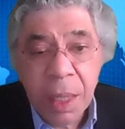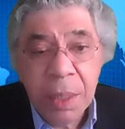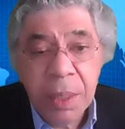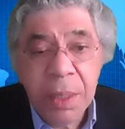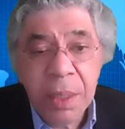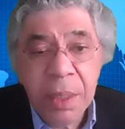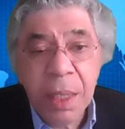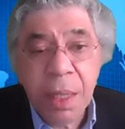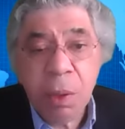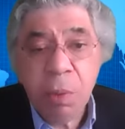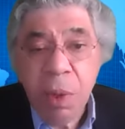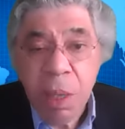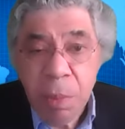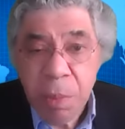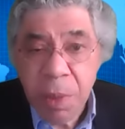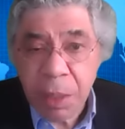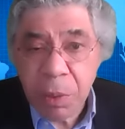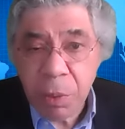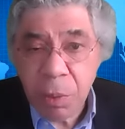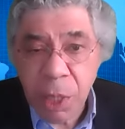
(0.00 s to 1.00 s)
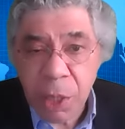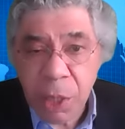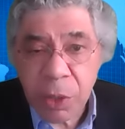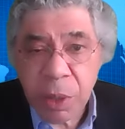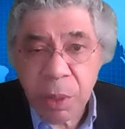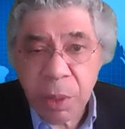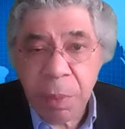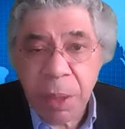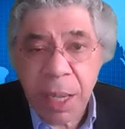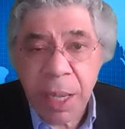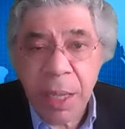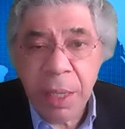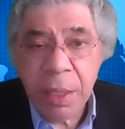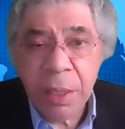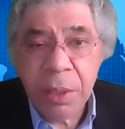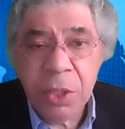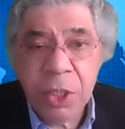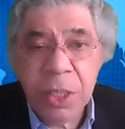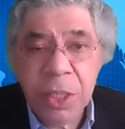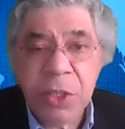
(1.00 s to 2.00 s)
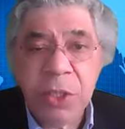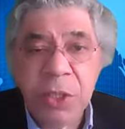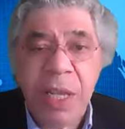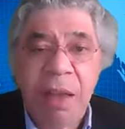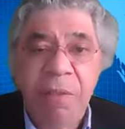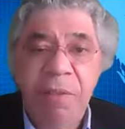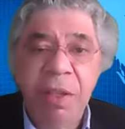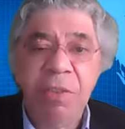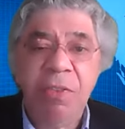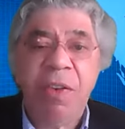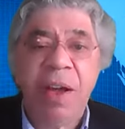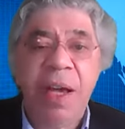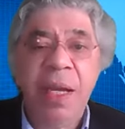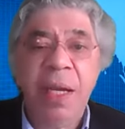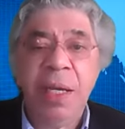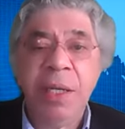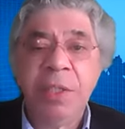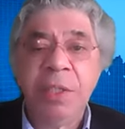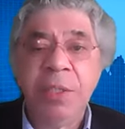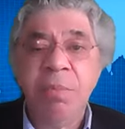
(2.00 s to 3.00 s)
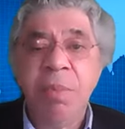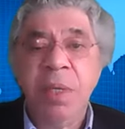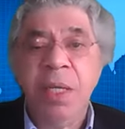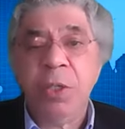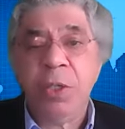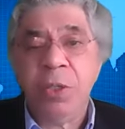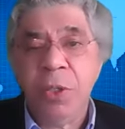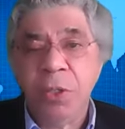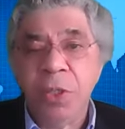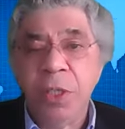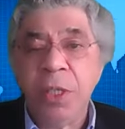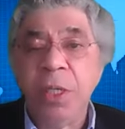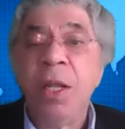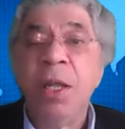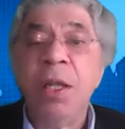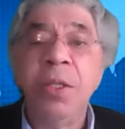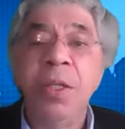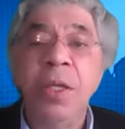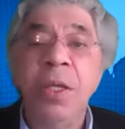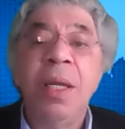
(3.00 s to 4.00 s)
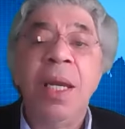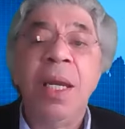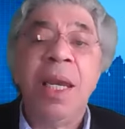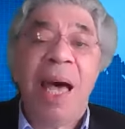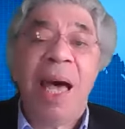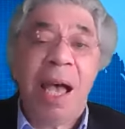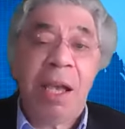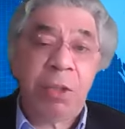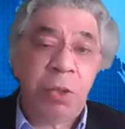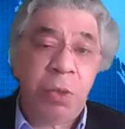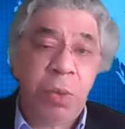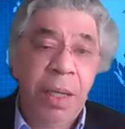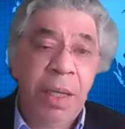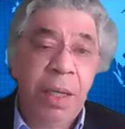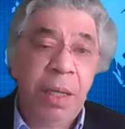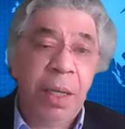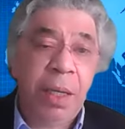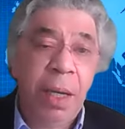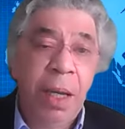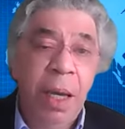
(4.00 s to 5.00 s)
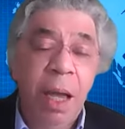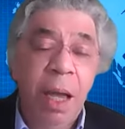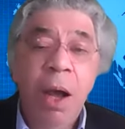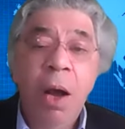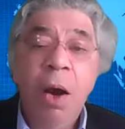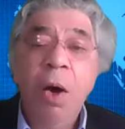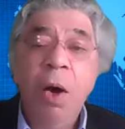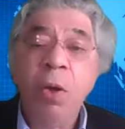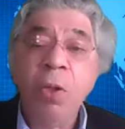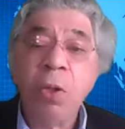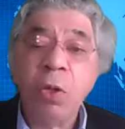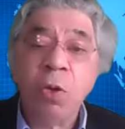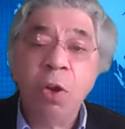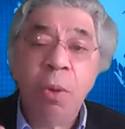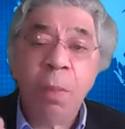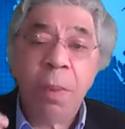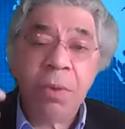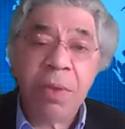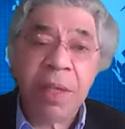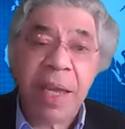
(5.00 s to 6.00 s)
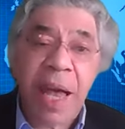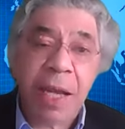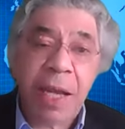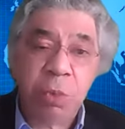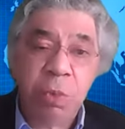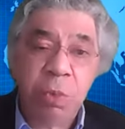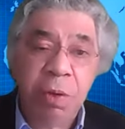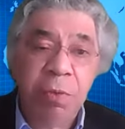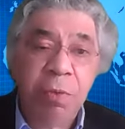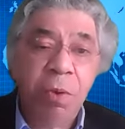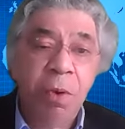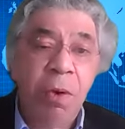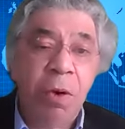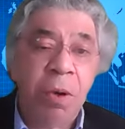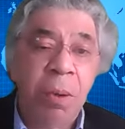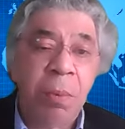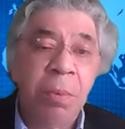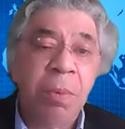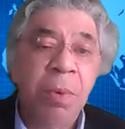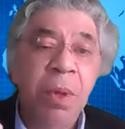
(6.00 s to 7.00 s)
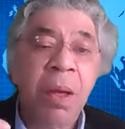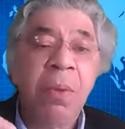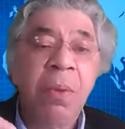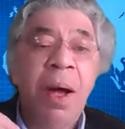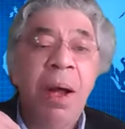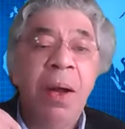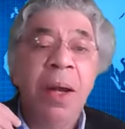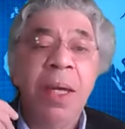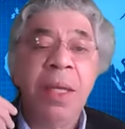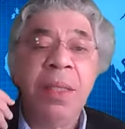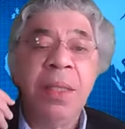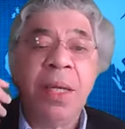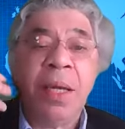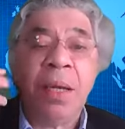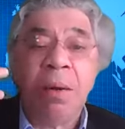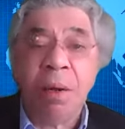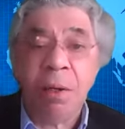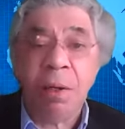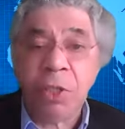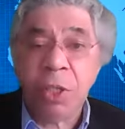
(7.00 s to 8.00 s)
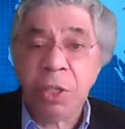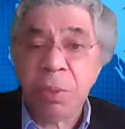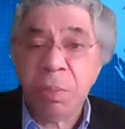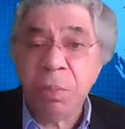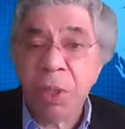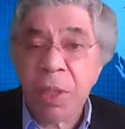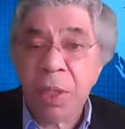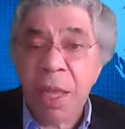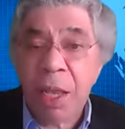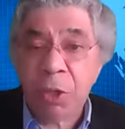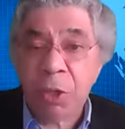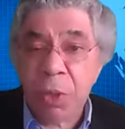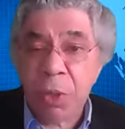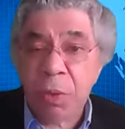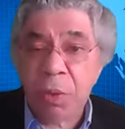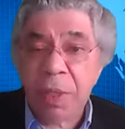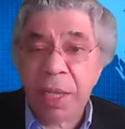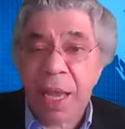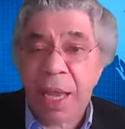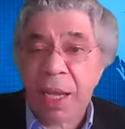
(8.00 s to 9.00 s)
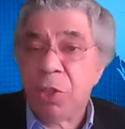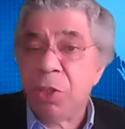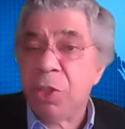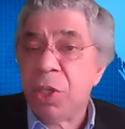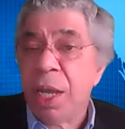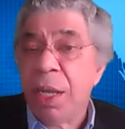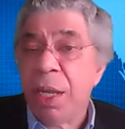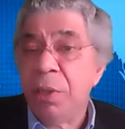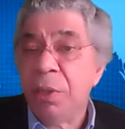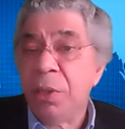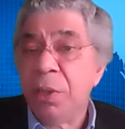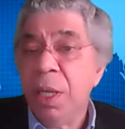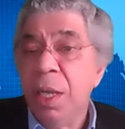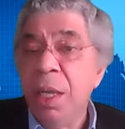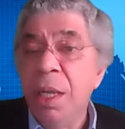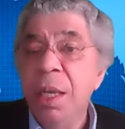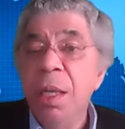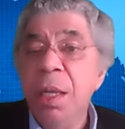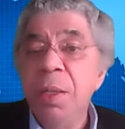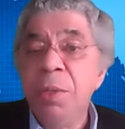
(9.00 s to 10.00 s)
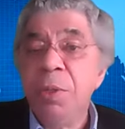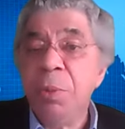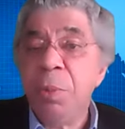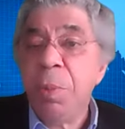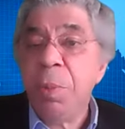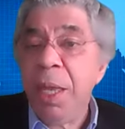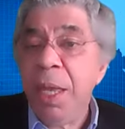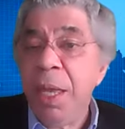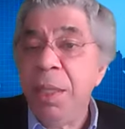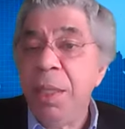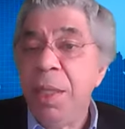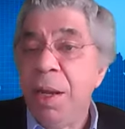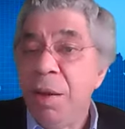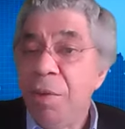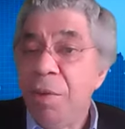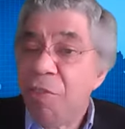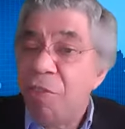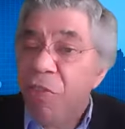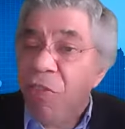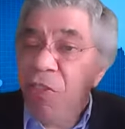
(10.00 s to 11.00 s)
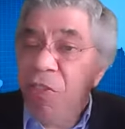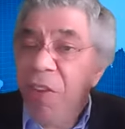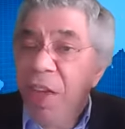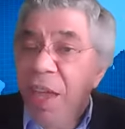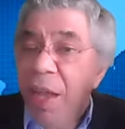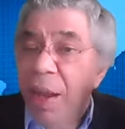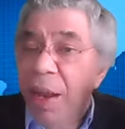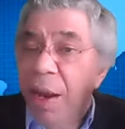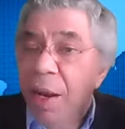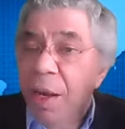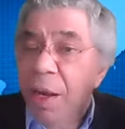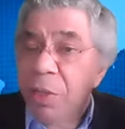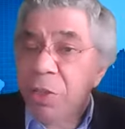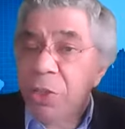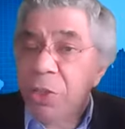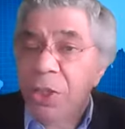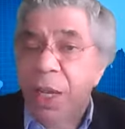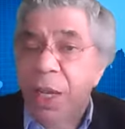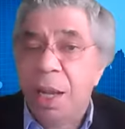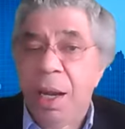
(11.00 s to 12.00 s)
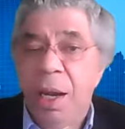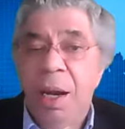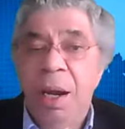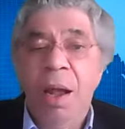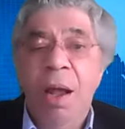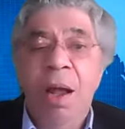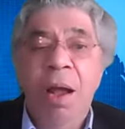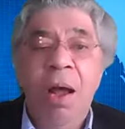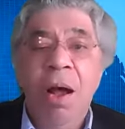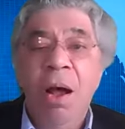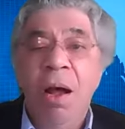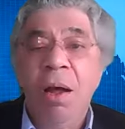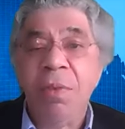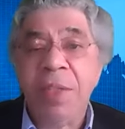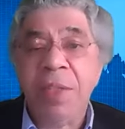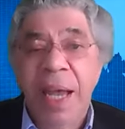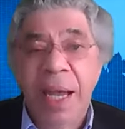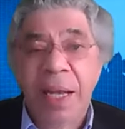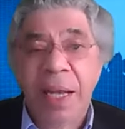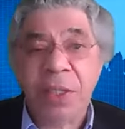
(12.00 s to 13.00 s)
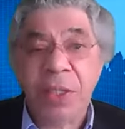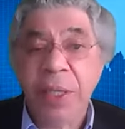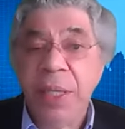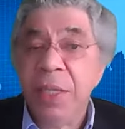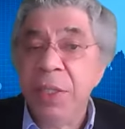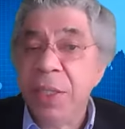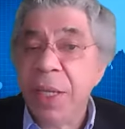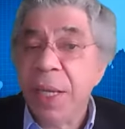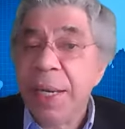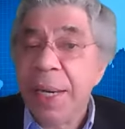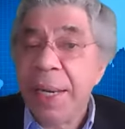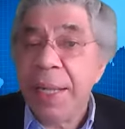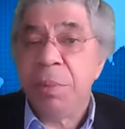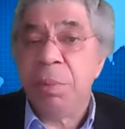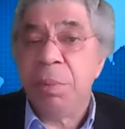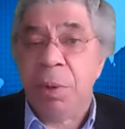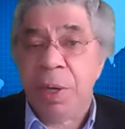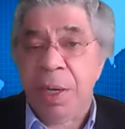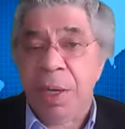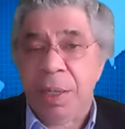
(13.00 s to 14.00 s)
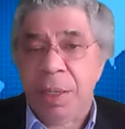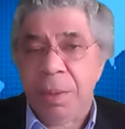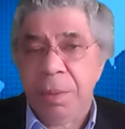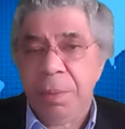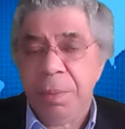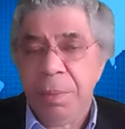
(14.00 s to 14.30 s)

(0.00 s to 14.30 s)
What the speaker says: The agreement reached by G7 finance ministers in London last week on global tax reform, requiring the largest multinational tech giants to pay their fair share of tax, is a landmark.